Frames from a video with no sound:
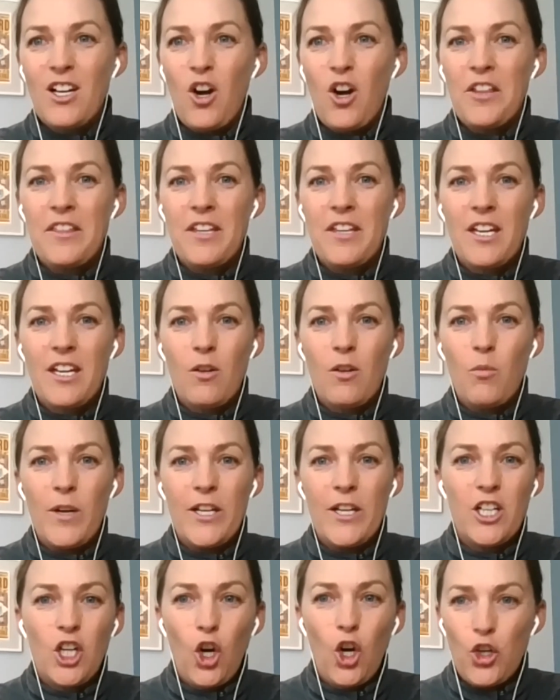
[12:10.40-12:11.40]
I think when
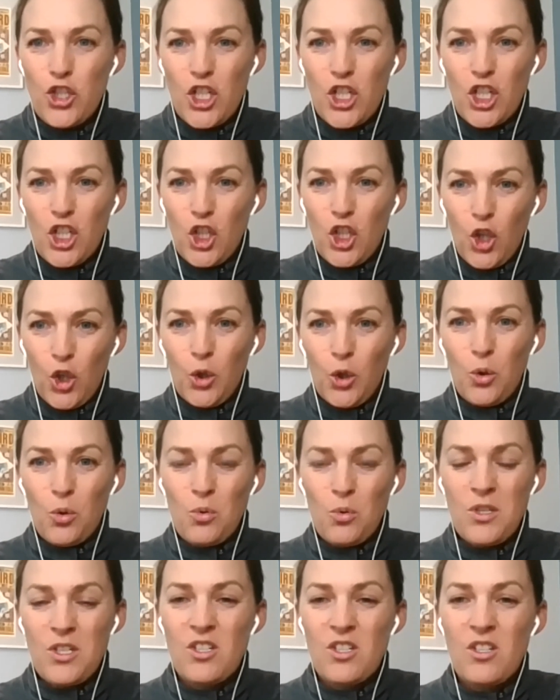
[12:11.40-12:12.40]
you're coaching
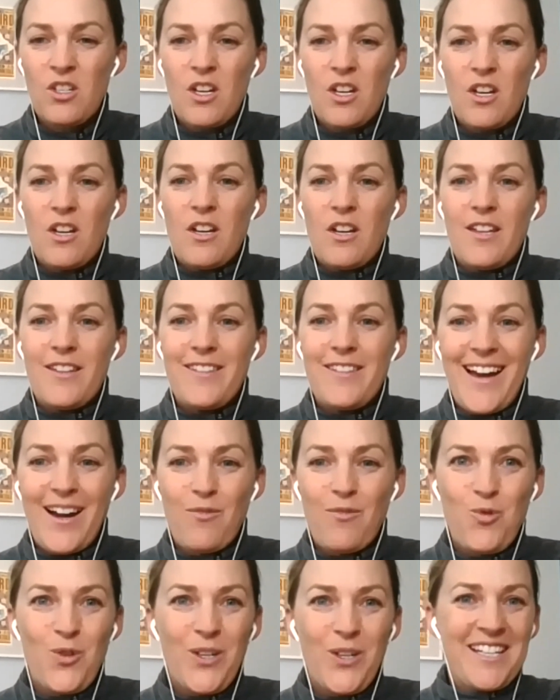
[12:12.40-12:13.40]
girls,
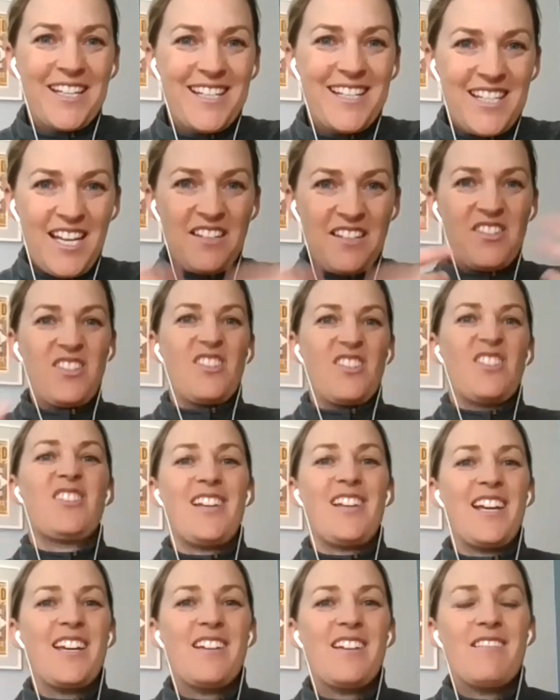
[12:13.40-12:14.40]
that really sets the
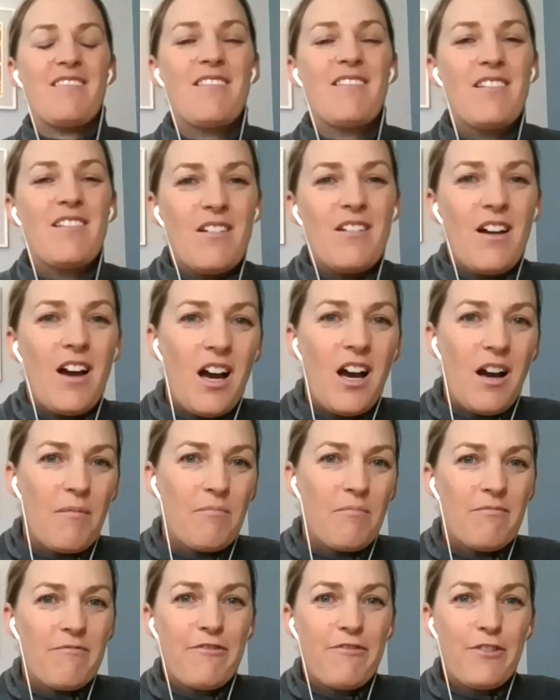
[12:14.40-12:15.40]
scene
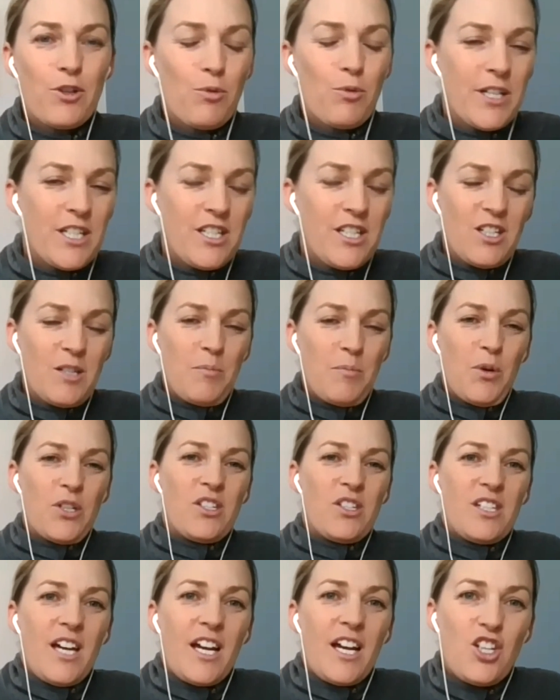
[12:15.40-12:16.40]
for the rest of this
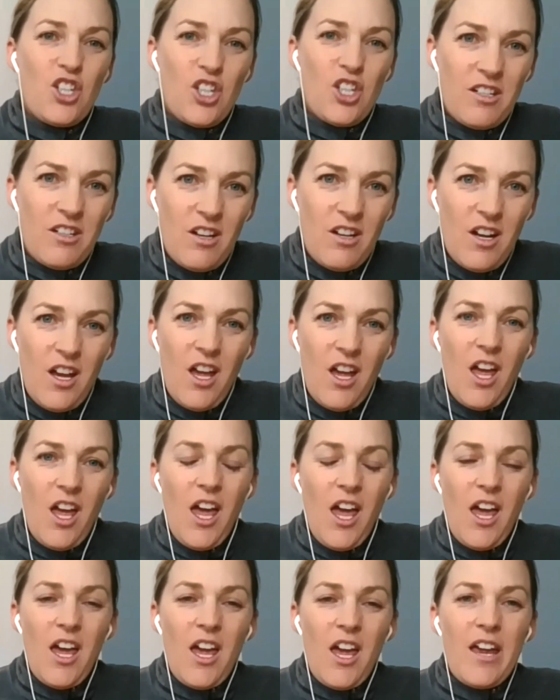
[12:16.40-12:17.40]
presentation.
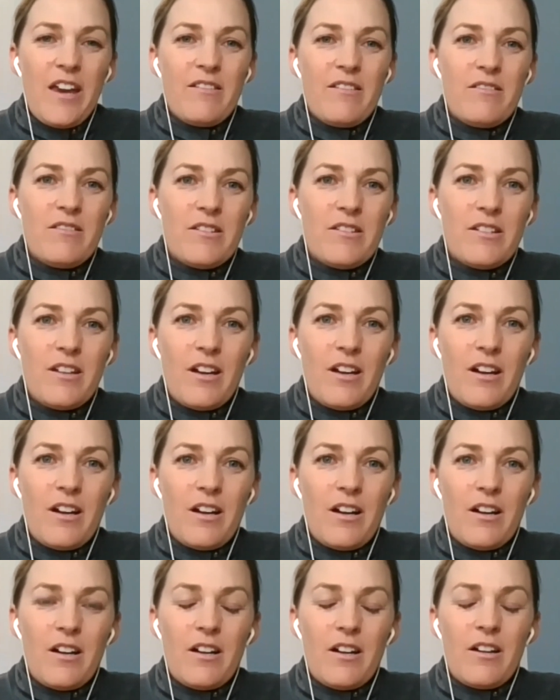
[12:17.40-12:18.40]
And,
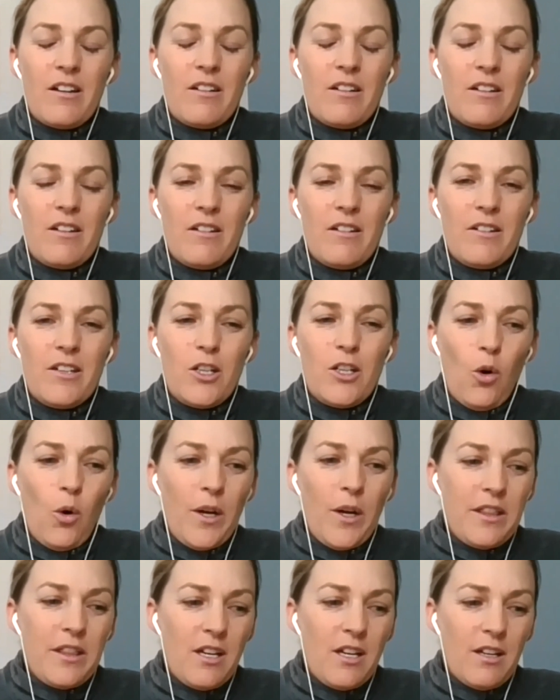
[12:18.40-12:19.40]
I
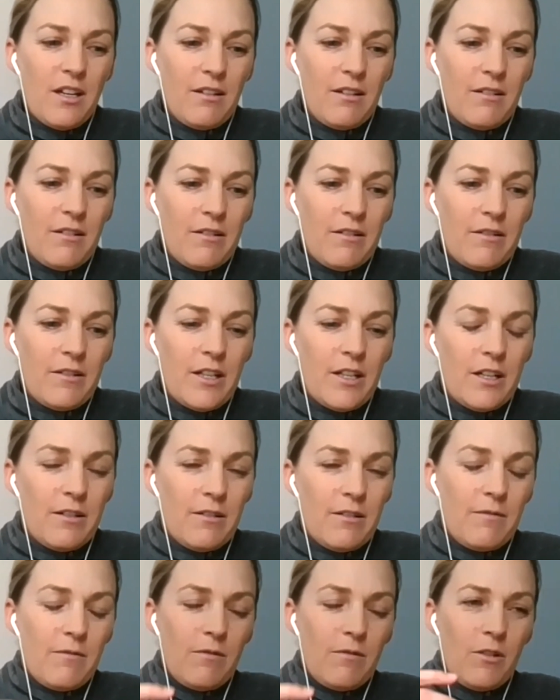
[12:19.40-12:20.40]
think
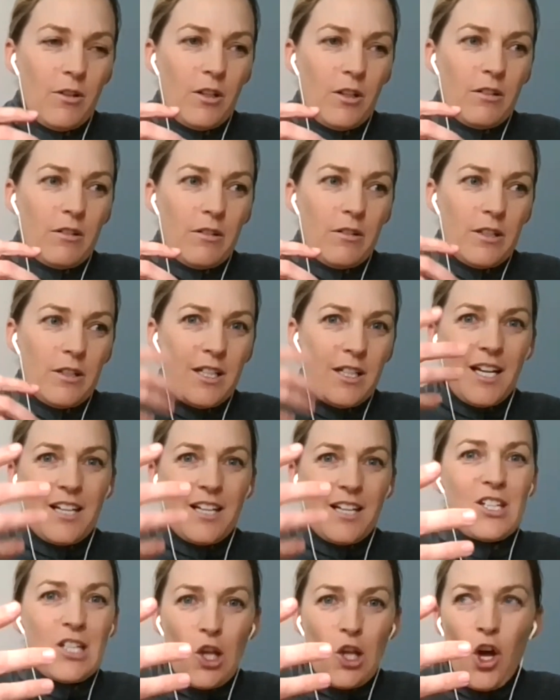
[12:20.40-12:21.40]
that the
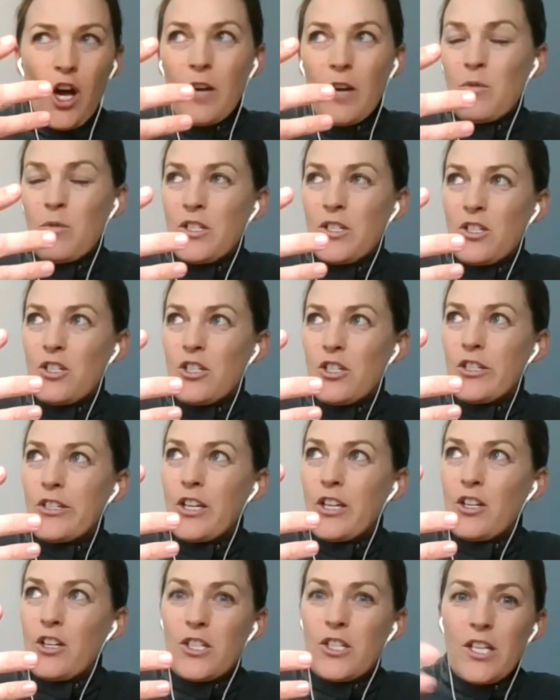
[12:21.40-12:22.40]
next slide was just
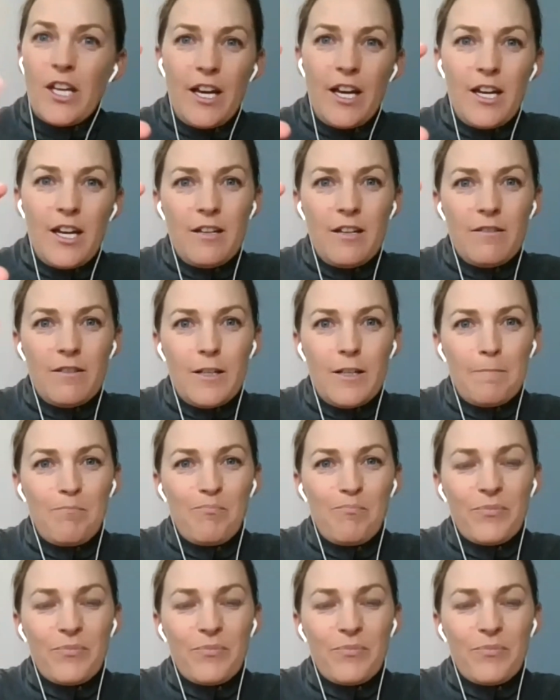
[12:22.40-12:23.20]
going to say that,